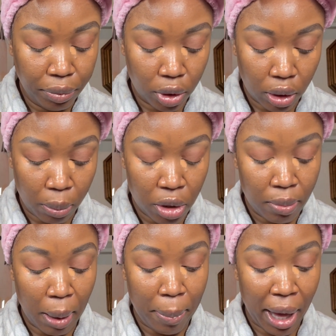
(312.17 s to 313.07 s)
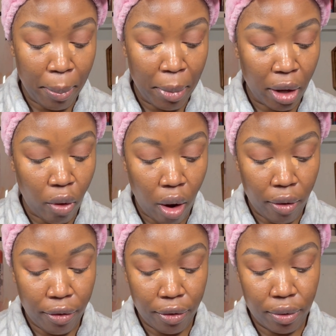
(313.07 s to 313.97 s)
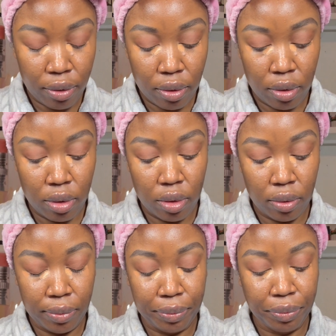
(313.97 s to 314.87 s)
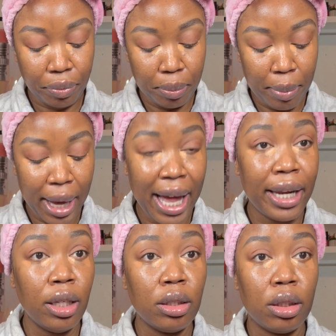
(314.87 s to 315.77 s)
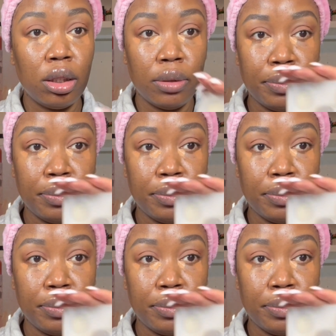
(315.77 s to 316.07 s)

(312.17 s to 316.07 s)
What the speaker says: So I'm using my Pat McGrath palette